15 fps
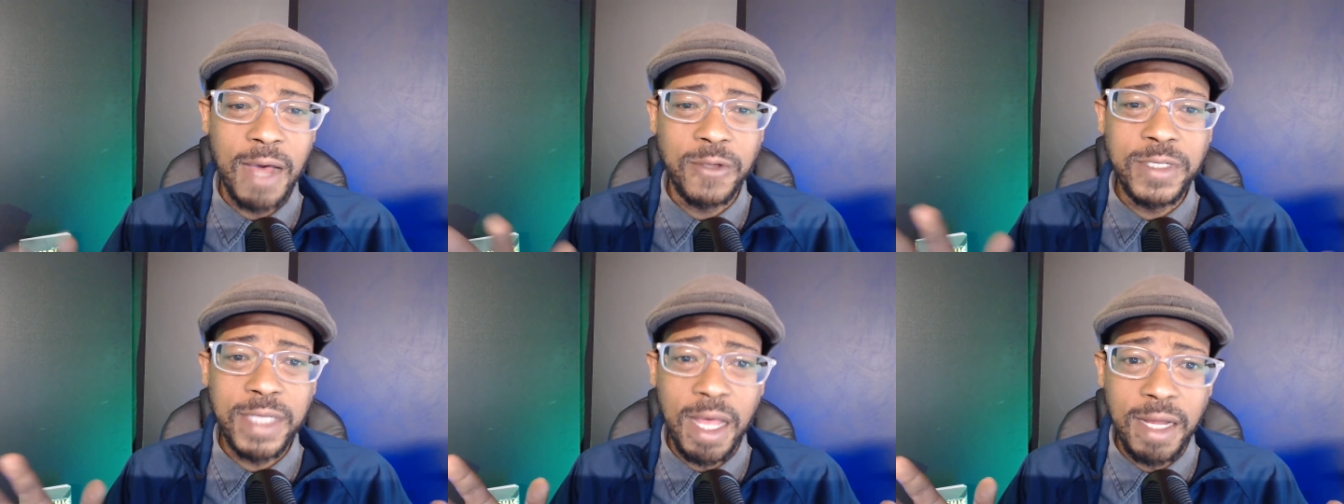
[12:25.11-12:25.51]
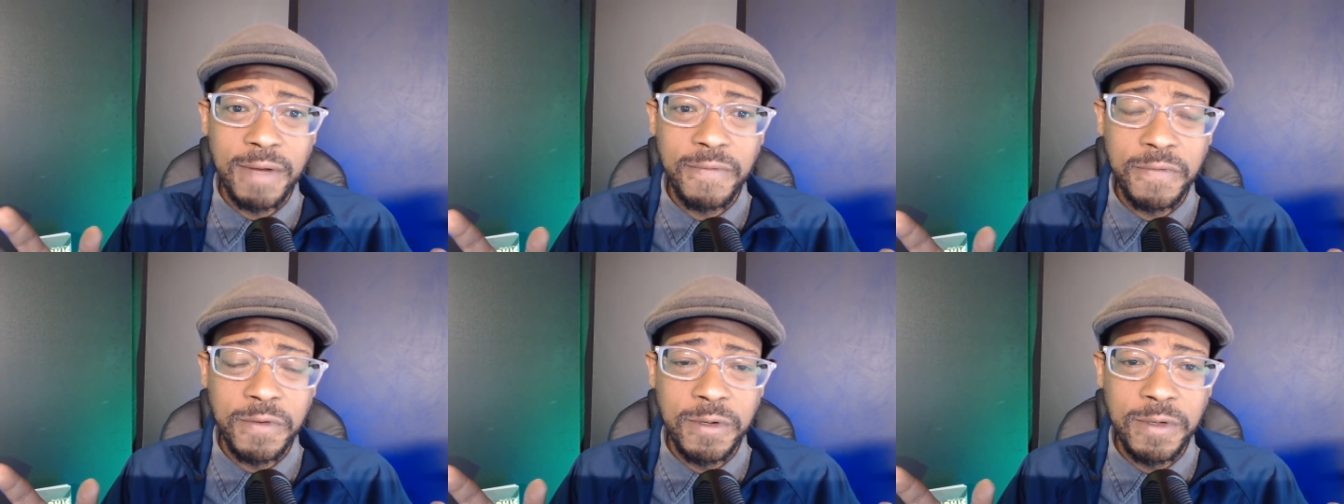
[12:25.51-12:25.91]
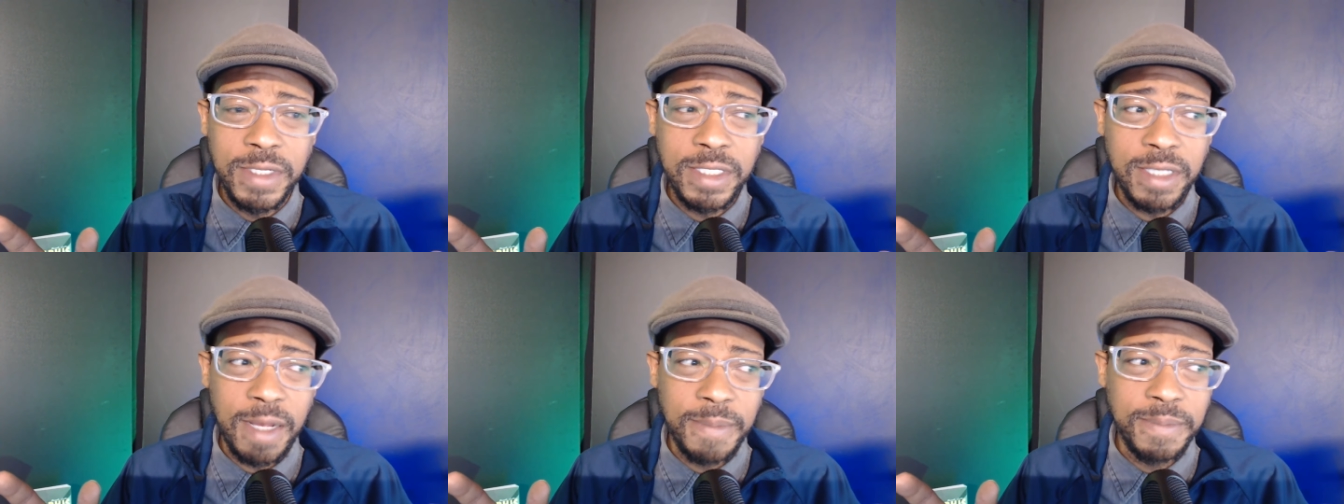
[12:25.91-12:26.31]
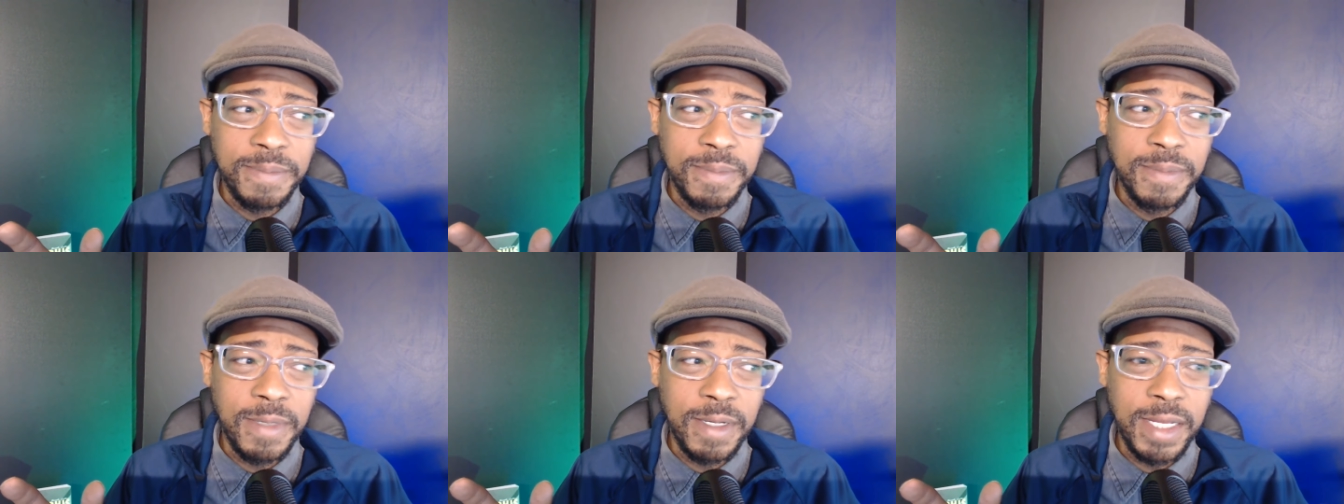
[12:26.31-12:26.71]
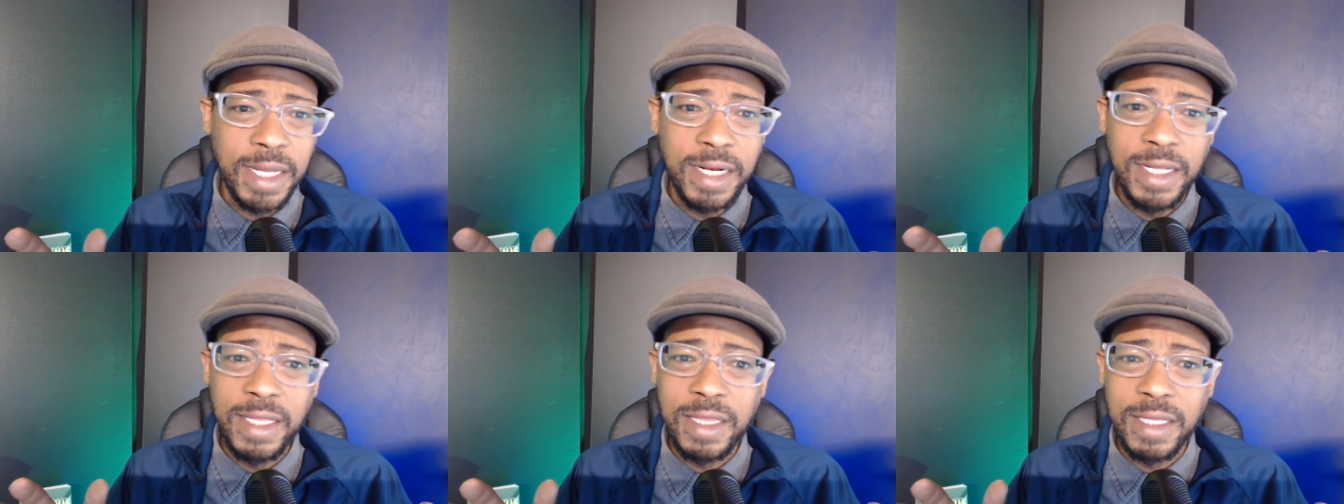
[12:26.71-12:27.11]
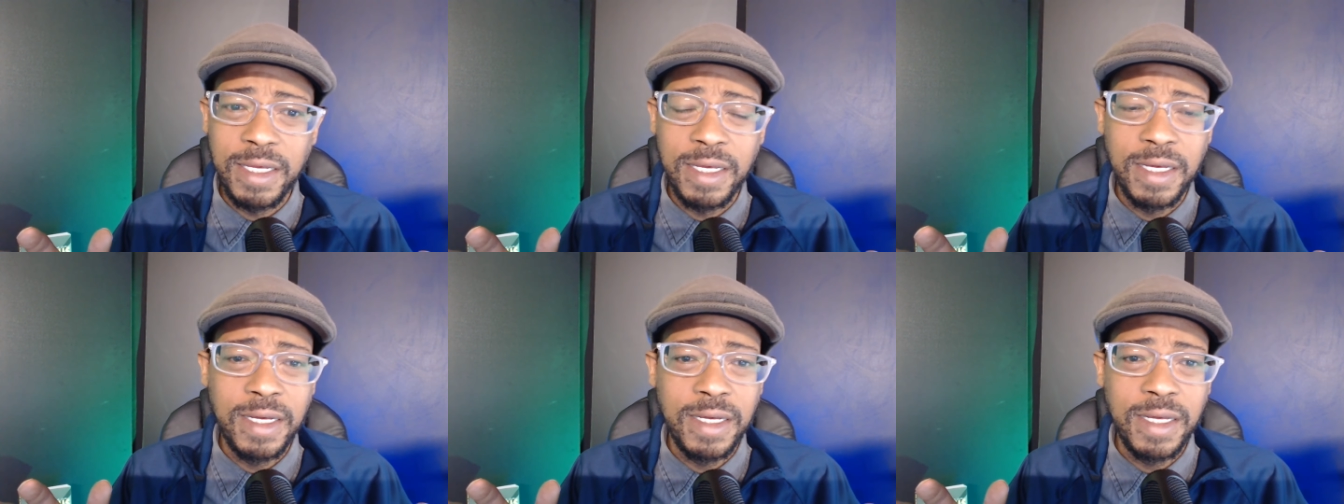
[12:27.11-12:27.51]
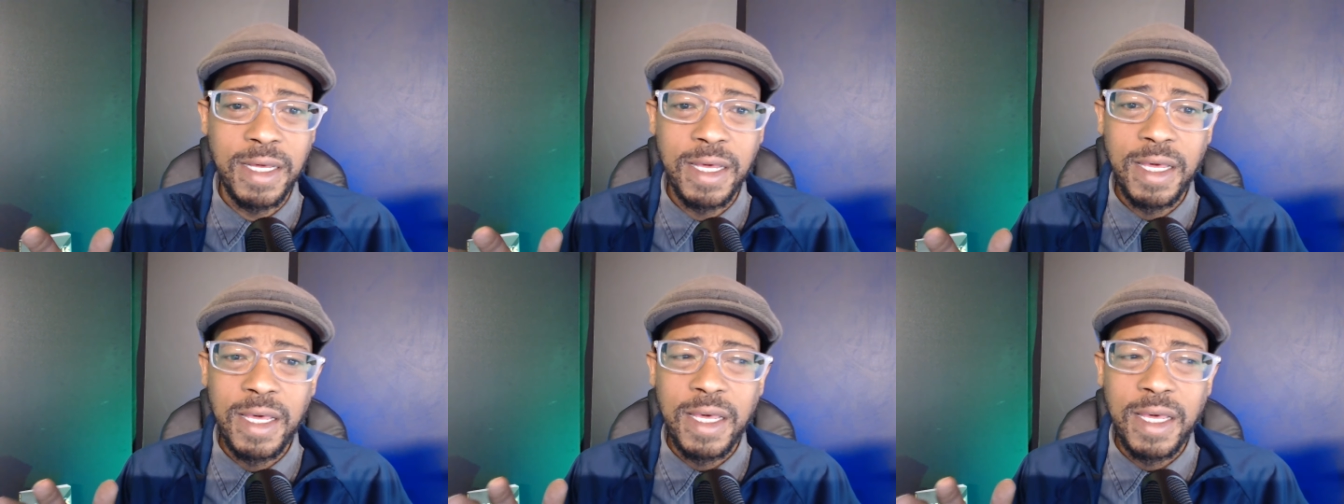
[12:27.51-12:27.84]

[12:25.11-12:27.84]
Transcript: outside influence, I'm anything